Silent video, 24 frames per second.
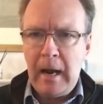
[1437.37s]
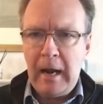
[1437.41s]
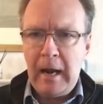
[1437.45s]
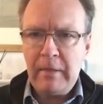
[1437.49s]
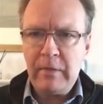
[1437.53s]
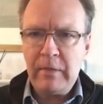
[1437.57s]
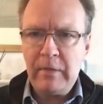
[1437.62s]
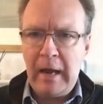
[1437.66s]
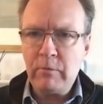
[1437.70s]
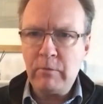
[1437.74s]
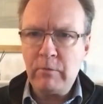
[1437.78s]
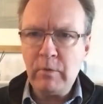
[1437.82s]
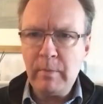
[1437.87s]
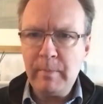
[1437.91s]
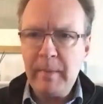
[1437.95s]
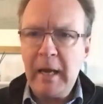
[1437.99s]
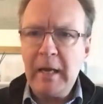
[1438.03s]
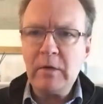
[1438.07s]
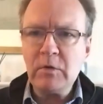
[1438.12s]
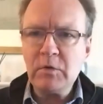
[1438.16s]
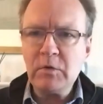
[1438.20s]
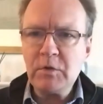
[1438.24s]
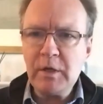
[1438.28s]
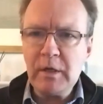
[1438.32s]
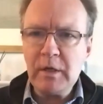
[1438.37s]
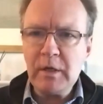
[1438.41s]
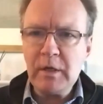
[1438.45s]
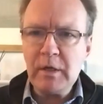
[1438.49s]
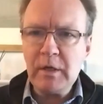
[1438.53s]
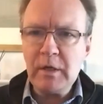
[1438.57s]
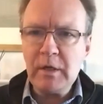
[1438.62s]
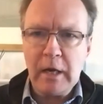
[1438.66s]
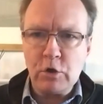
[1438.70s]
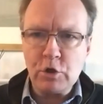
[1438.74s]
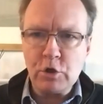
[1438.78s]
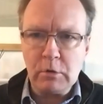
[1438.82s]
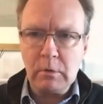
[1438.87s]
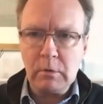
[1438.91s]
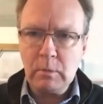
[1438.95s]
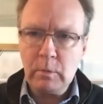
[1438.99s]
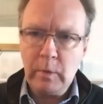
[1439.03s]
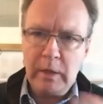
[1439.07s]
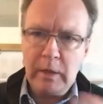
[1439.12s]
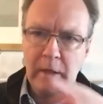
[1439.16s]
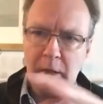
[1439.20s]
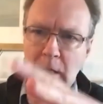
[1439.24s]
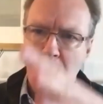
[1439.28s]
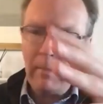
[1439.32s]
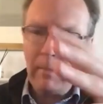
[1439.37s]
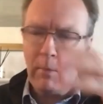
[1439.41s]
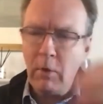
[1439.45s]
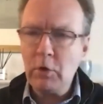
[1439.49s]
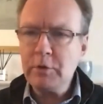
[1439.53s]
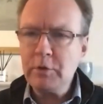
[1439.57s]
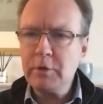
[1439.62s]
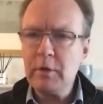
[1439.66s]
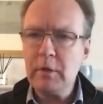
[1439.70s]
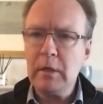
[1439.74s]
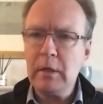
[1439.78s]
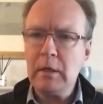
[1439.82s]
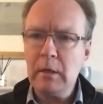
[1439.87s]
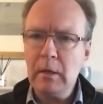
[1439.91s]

And that remains the intention. We can come on